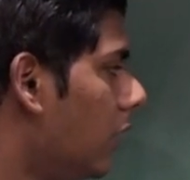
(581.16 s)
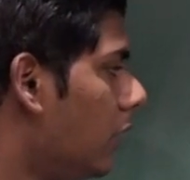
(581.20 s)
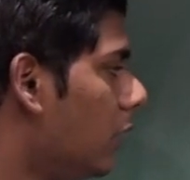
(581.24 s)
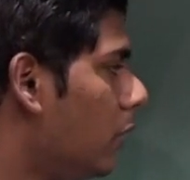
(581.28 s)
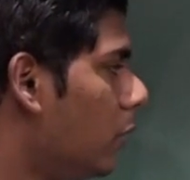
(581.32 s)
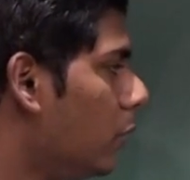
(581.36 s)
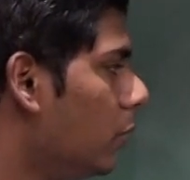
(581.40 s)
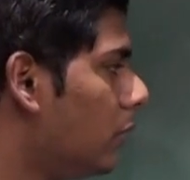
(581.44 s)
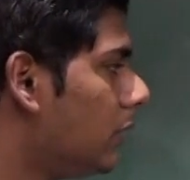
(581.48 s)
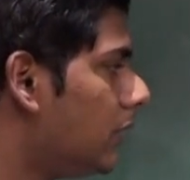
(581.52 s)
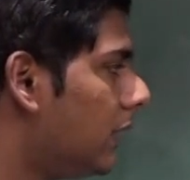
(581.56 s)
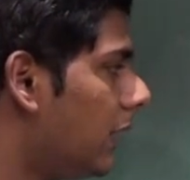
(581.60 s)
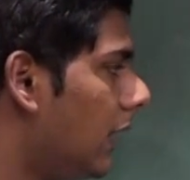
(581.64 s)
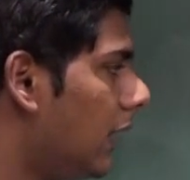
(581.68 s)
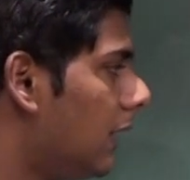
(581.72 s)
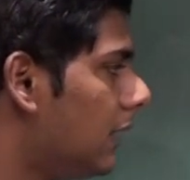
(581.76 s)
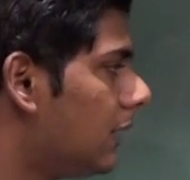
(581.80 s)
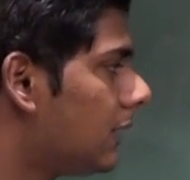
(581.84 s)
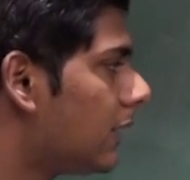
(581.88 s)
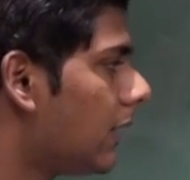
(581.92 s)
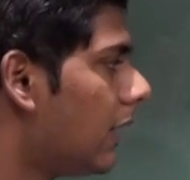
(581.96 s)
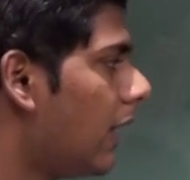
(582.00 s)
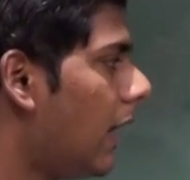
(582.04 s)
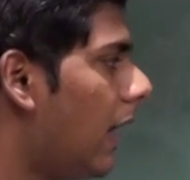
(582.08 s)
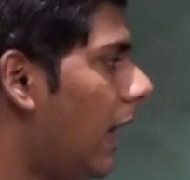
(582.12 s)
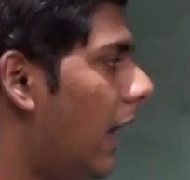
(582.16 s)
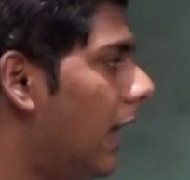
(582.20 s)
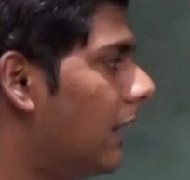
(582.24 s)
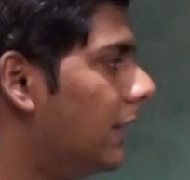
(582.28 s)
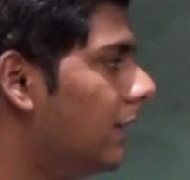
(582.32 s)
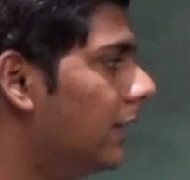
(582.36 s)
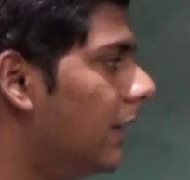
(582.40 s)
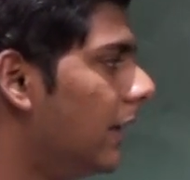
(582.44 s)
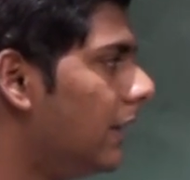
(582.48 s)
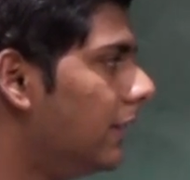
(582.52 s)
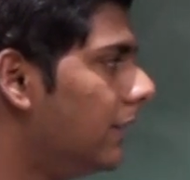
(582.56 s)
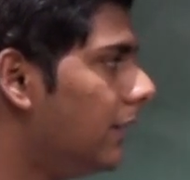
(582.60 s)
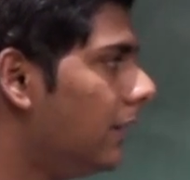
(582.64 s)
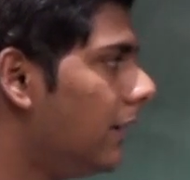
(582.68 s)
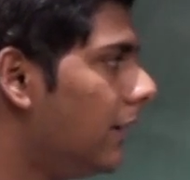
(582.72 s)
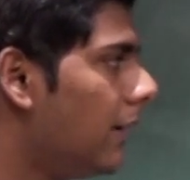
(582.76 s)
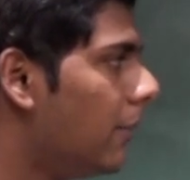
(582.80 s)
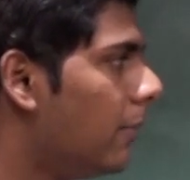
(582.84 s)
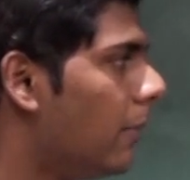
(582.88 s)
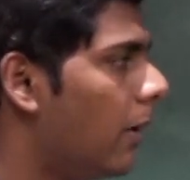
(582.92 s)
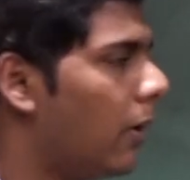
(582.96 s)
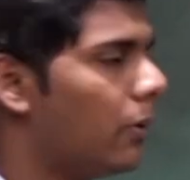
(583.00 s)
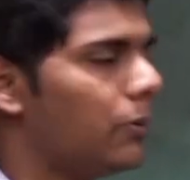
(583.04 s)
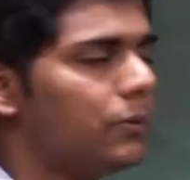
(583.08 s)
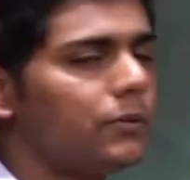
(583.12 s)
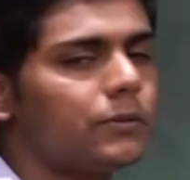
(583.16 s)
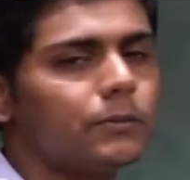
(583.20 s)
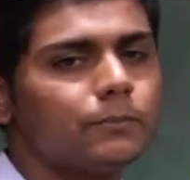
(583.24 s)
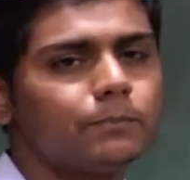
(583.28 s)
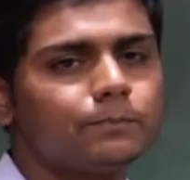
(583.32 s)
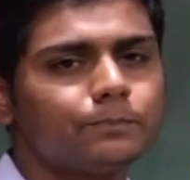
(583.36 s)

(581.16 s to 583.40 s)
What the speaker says: to sales and then the amount.